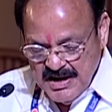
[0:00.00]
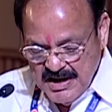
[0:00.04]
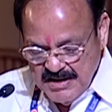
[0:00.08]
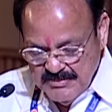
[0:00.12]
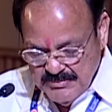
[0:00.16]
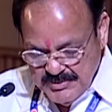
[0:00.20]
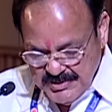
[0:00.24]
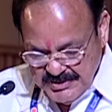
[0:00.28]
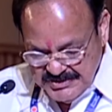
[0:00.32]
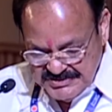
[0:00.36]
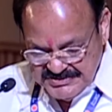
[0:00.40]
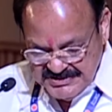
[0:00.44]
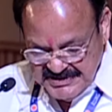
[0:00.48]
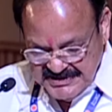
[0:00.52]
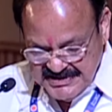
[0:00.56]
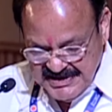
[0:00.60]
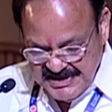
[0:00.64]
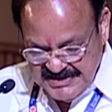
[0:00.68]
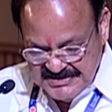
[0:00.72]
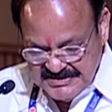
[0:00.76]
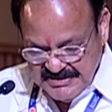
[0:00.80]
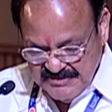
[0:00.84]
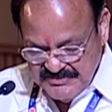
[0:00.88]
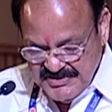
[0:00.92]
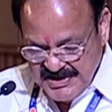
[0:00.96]
Amrut
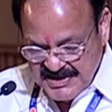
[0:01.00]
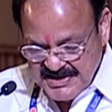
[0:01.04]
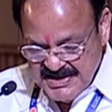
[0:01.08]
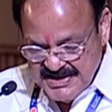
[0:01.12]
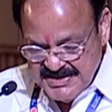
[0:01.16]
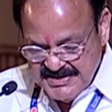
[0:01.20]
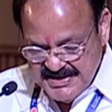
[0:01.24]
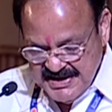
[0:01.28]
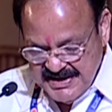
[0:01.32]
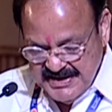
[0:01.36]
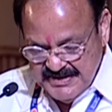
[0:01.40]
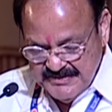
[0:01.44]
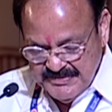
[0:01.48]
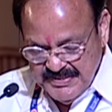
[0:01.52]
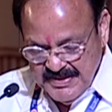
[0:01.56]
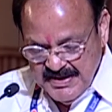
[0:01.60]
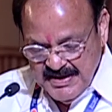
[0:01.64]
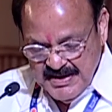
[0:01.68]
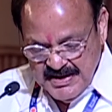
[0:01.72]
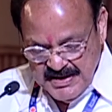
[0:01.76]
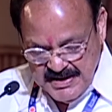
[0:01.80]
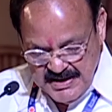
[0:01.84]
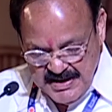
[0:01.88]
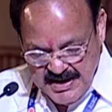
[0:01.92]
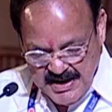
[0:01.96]
cities of the country,
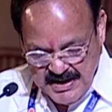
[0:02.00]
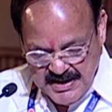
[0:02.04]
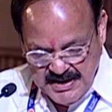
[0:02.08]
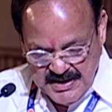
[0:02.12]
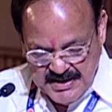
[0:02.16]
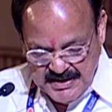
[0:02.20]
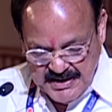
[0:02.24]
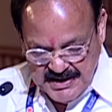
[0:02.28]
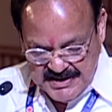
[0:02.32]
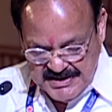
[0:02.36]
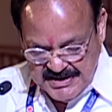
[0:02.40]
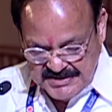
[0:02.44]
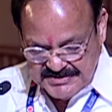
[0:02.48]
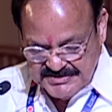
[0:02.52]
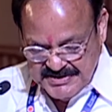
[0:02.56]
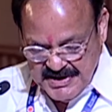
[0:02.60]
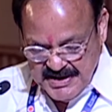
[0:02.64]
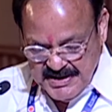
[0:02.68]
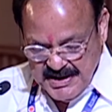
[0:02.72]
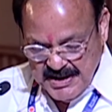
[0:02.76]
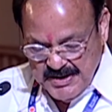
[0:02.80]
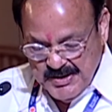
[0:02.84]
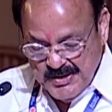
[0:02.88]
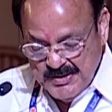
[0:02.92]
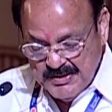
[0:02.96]
here in
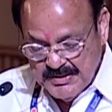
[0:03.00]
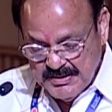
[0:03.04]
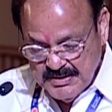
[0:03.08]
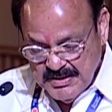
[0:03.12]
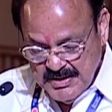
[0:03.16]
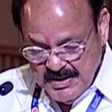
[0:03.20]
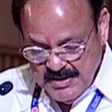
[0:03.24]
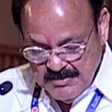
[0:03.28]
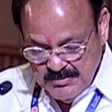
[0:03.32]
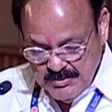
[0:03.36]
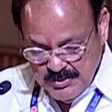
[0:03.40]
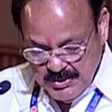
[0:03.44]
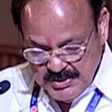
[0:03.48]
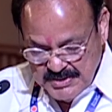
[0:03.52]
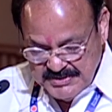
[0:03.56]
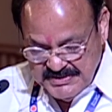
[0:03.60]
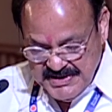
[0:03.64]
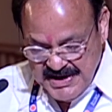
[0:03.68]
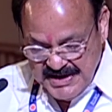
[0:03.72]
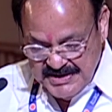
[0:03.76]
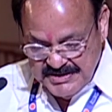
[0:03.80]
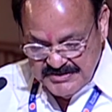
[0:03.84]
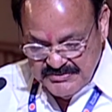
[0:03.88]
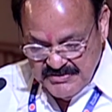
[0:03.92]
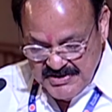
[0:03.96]
Rajasthan alone, more
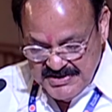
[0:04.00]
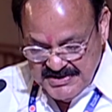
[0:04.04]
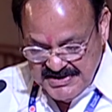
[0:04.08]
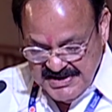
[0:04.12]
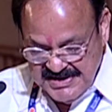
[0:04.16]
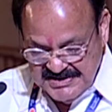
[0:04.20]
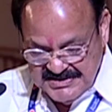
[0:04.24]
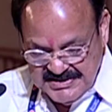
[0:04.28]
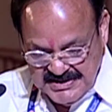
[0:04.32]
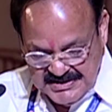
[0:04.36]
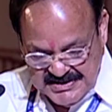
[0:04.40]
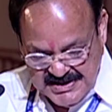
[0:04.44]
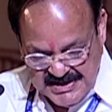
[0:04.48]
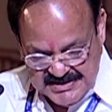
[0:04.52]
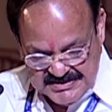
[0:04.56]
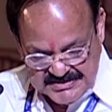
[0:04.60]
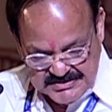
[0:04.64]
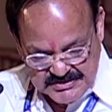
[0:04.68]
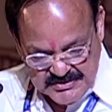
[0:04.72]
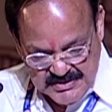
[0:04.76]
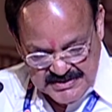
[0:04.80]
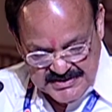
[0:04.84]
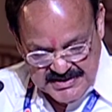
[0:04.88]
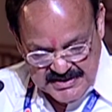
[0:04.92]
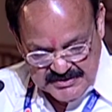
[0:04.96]
than
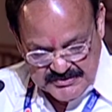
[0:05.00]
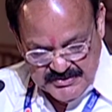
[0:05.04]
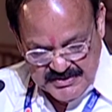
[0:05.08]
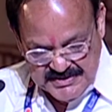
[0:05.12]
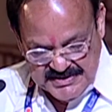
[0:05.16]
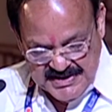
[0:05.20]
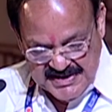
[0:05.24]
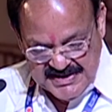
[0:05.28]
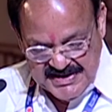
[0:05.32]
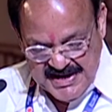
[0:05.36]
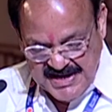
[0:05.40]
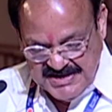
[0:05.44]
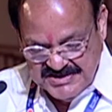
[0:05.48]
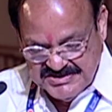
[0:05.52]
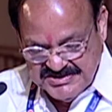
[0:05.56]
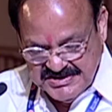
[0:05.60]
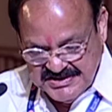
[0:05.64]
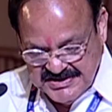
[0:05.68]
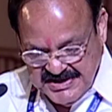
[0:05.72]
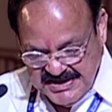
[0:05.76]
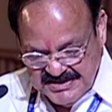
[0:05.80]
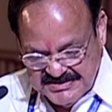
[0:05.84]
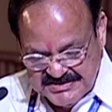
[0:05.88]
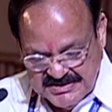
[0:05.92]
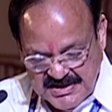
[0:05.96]
29
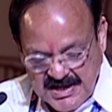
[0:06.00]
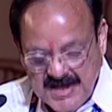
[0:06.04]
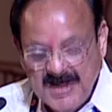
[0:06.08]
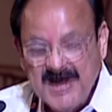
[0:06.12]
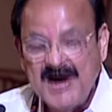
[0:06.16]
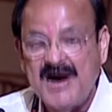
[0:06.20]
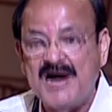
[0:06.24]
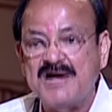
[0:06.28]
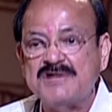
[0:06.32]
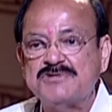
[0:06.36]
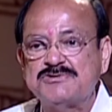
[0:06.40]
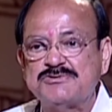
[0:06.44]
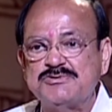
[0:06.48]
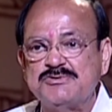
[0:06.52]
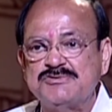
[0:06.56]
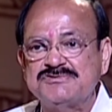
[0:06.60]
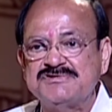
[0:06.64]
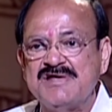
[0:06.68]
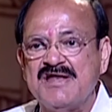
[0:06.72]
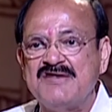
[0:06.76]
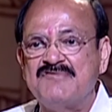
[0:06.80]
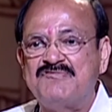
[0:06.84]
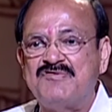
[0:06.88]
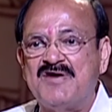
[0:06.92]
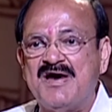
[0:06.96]
cities are
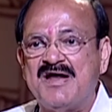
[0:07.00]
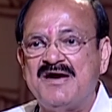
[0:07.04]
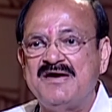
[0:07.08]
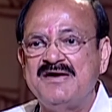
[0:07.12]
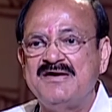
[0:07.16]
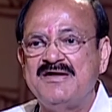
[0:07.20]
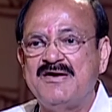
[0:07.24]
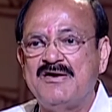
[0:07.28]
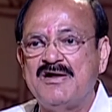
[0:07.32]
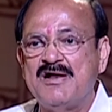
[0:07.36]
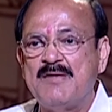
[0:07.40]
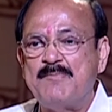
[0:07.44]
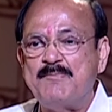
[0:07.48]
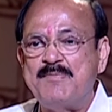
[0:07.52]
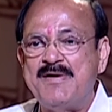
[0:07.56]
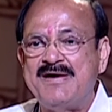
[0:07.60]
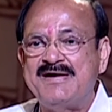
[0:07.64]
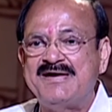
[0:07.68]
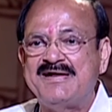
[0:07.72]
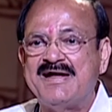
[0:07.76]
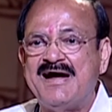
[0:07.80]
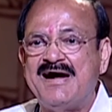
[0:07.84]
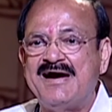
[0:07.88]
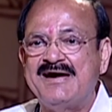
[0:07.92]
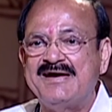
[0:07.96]
chosen for
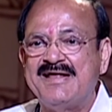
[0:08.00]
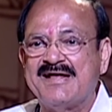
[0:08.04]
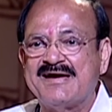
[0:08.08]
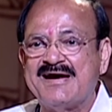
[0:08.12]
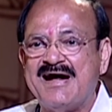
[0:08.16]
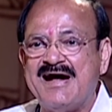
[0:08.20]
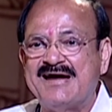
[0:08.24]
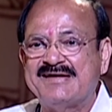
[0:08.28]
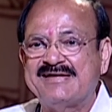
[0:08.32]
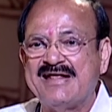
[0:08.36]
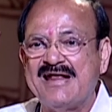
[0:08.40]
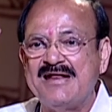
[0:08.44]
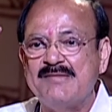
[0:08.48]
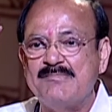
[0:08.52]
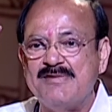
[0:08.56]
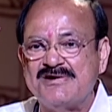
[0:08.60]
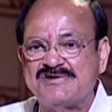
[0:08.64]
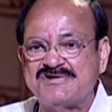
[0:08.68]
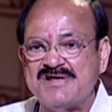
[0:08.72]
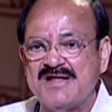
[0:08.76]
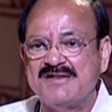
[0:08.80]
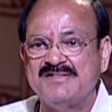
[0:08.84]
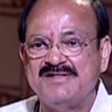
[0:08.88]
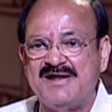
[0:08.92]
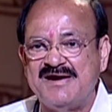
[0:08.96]
development under Atal
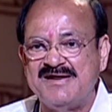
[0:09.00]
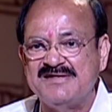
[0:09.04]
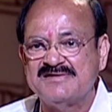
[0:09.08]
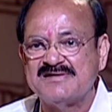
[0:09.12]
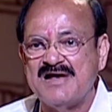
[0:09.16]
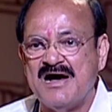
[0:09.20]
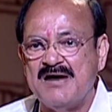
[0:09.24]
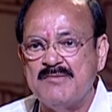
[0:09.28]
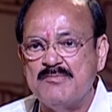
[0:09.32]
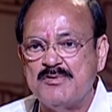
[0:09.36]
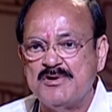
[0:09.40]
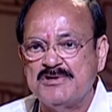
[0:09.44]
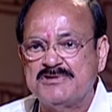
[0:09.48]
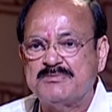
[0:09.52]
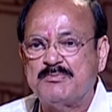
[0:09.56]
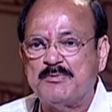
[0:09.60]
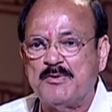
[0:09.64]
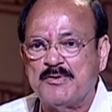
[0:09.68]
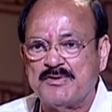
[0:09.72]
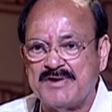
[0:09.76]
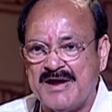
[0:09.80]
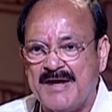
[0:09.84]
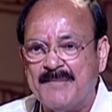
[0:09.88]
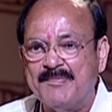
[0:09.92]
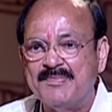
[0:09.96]
Mission, that is Amrut
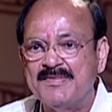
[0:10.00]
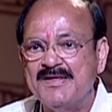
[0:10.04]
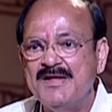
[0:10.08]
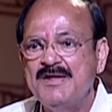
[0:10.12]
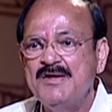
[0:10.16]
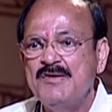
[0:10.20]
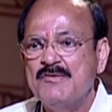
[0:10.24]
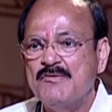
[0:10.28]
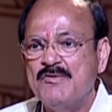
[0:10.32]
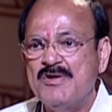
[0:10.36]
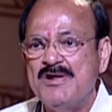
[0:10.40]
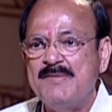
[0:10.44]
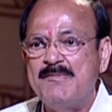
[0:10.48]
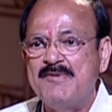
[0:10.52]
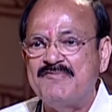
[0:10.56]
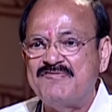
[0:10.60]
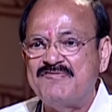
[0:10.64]
program. We'll